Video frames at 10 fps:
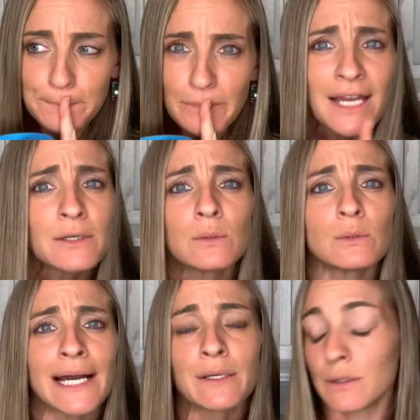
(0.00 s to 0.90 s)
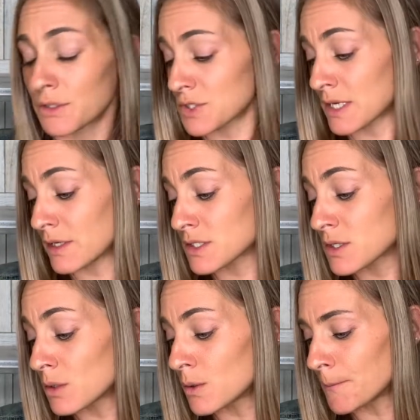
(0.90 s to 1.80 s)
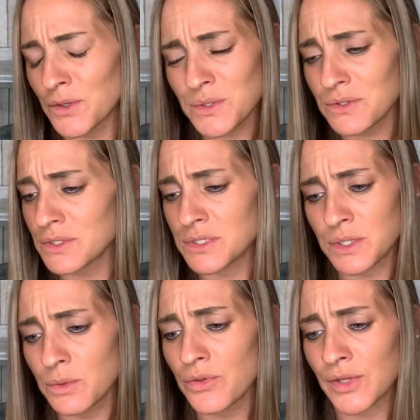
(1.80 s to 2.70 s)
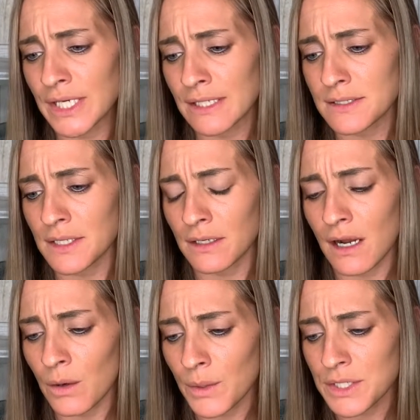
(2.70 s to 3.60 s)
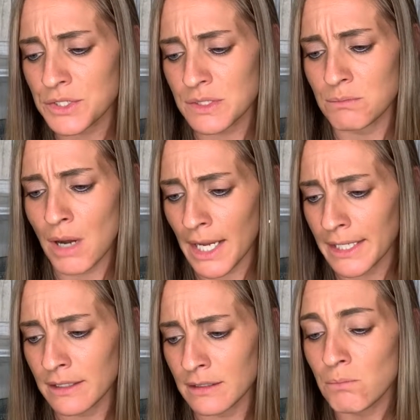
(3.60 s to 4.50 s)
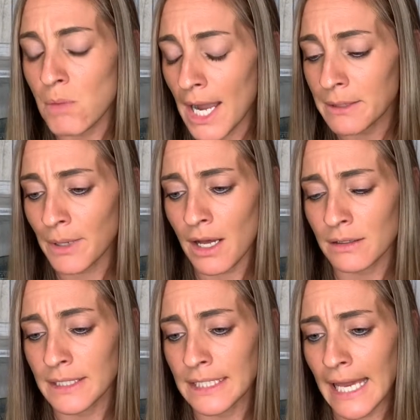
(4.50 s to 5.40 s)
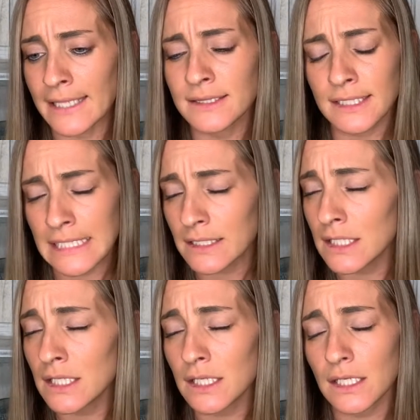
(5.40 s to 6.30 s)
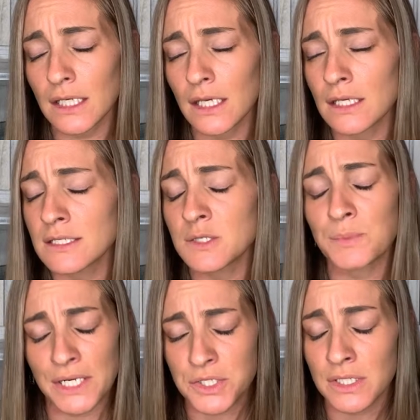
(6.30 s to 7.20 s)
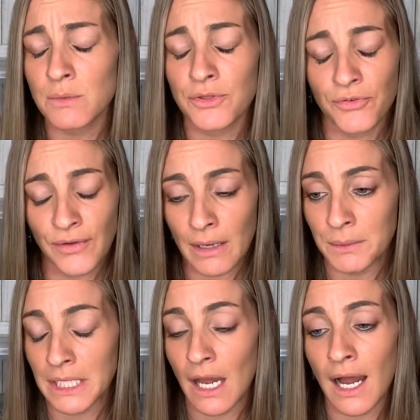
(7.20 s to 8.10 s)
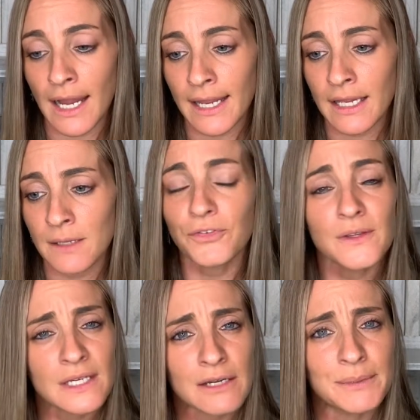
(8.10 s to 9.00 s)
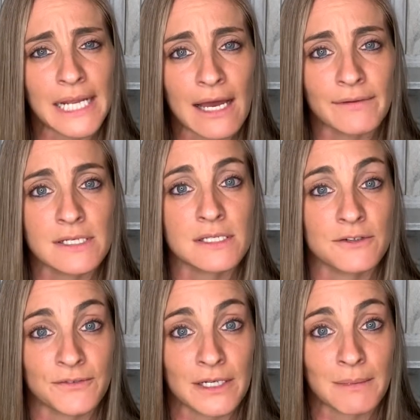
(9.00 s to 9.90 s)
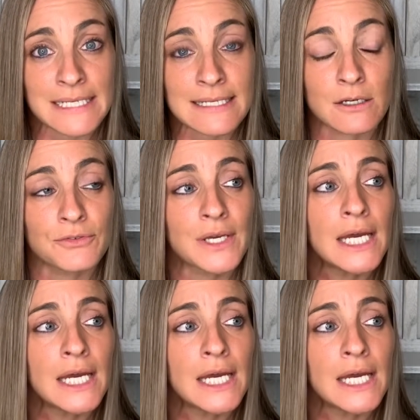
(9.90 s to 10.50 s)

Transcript: I don't, I don't understand that. So those are the two things that are always just mind, mind boggling. And lately, especially with family, I feel like I've been having to defend myself.